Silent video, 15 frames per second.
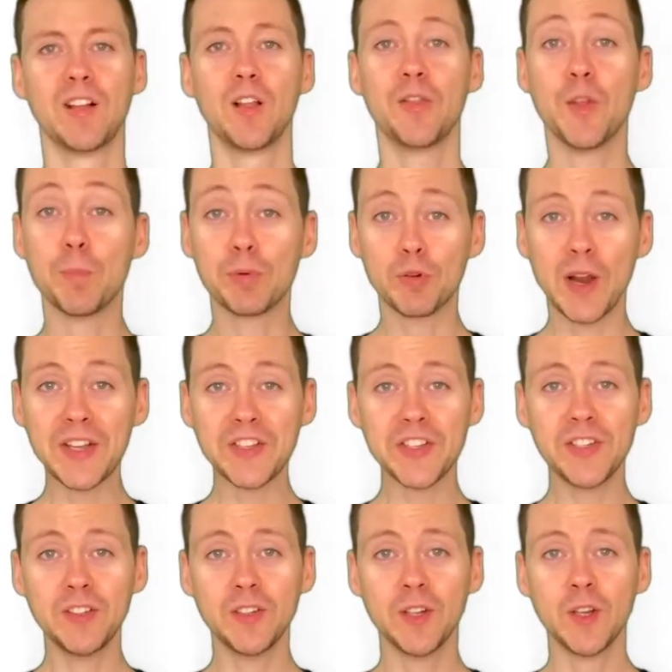The
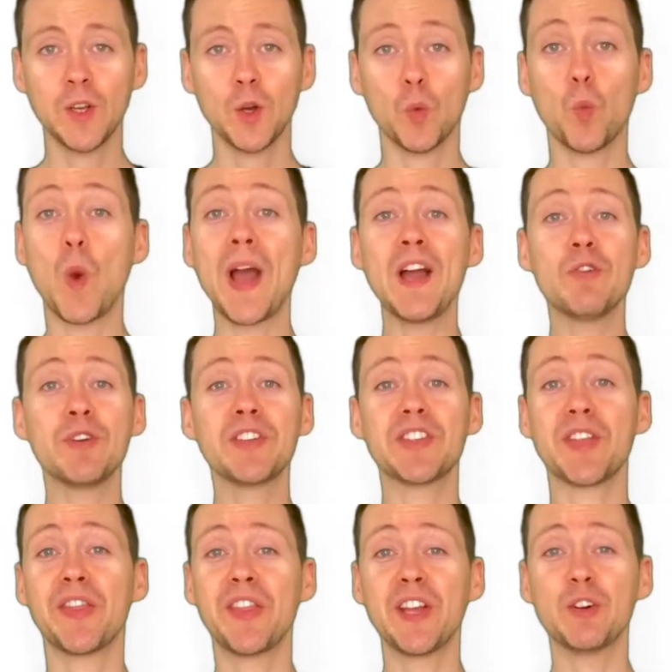present. Where is
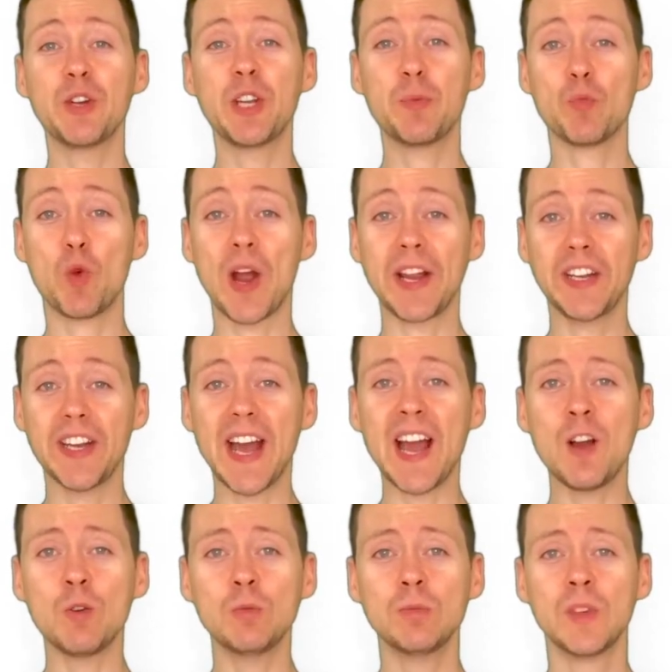Ethereum right
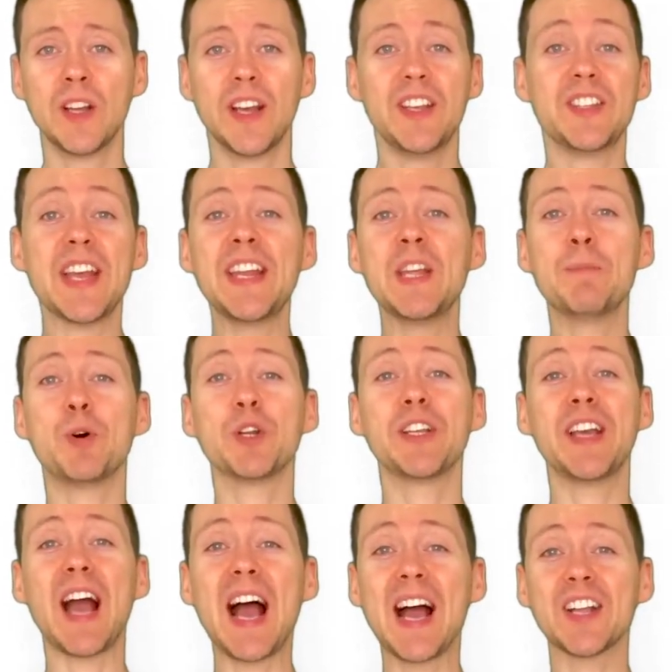now? Is anybody
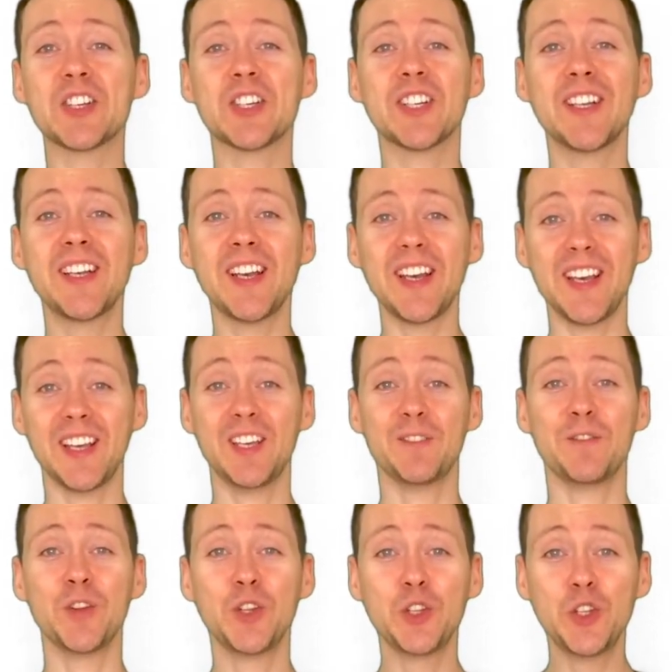actually
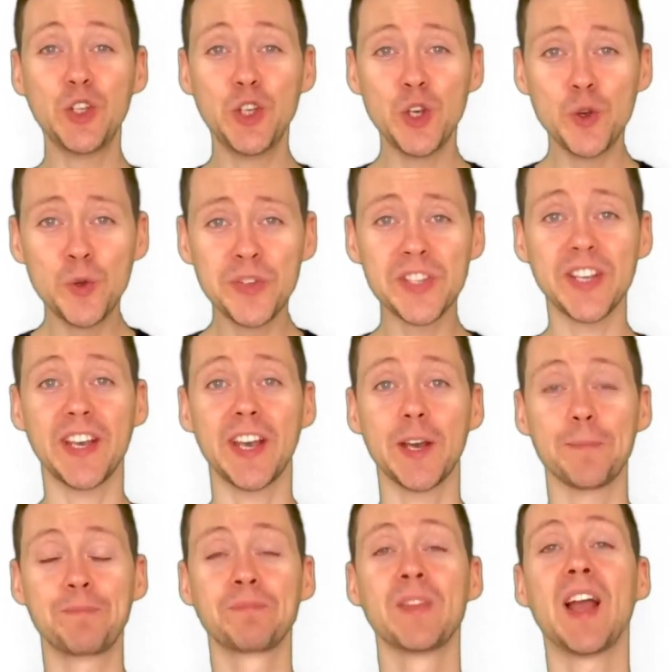even using it?
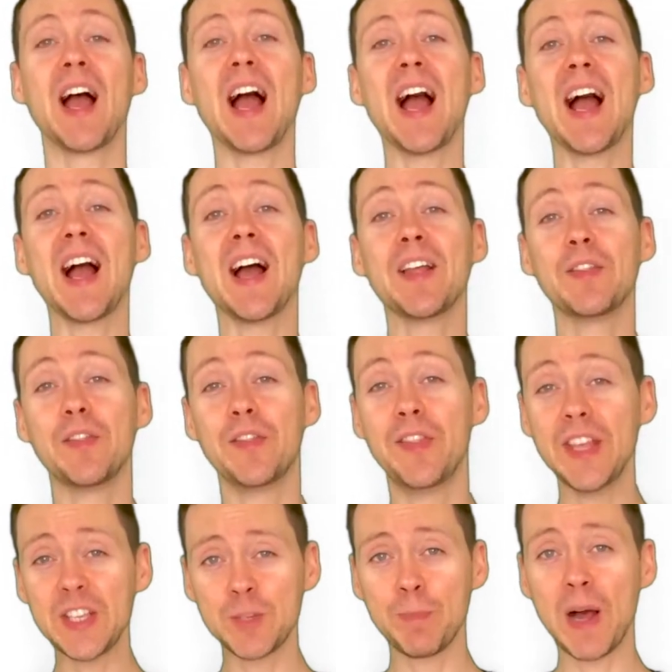And
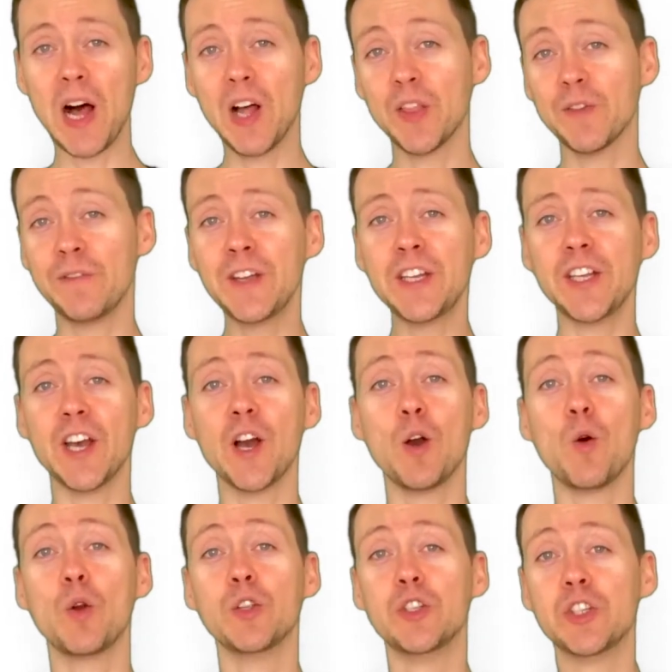this part of the
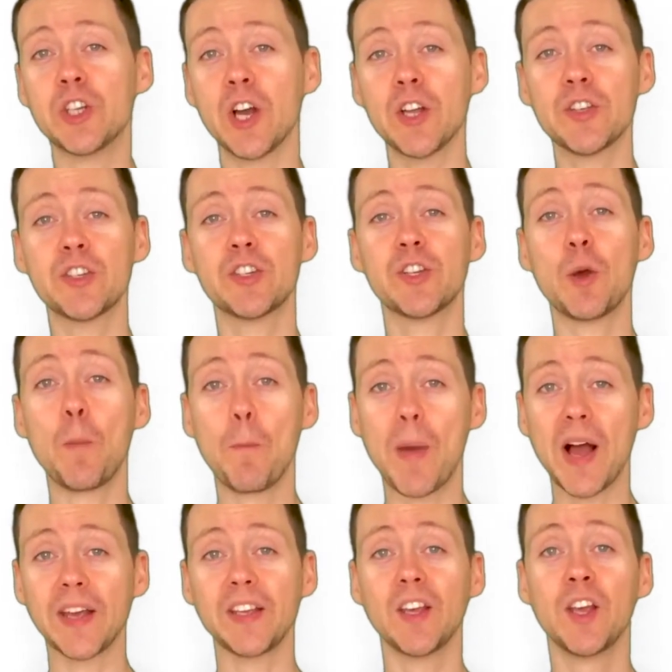video just
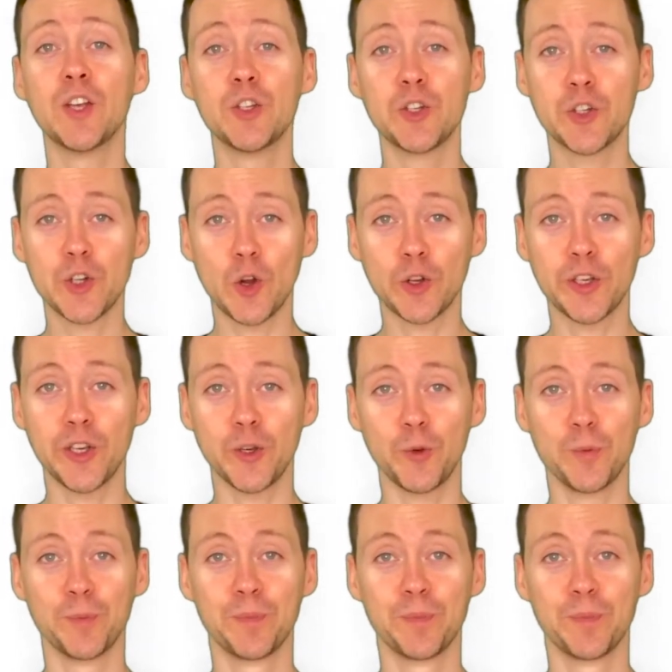might shock you.